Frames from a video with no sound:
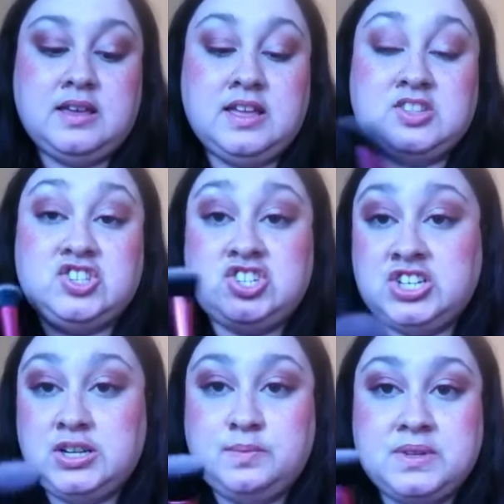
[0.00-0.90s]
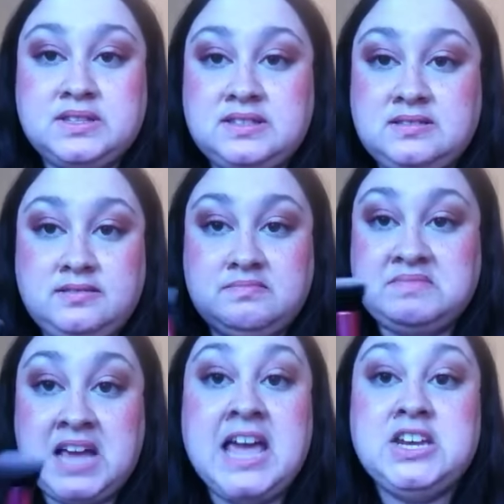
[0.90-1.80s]
It's cheap. It's
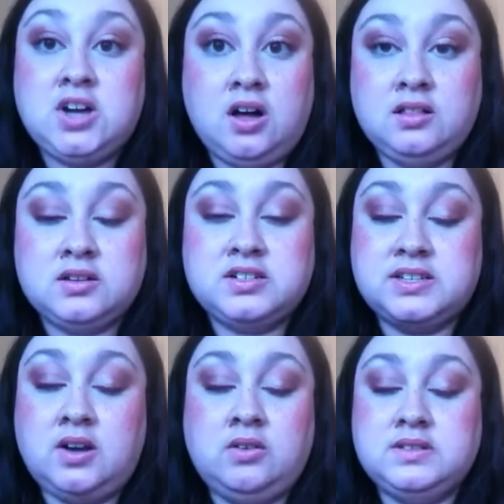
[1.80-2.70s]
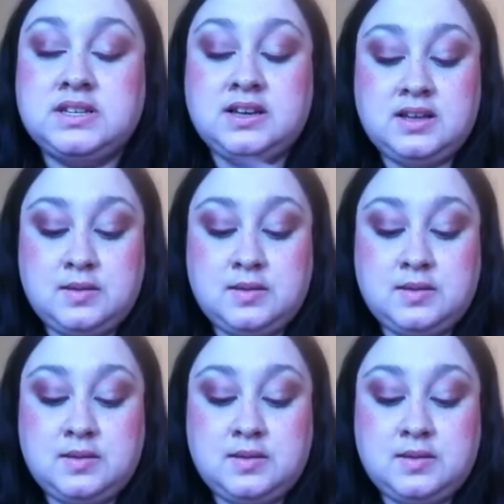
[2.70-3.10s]
$10 at Ulta.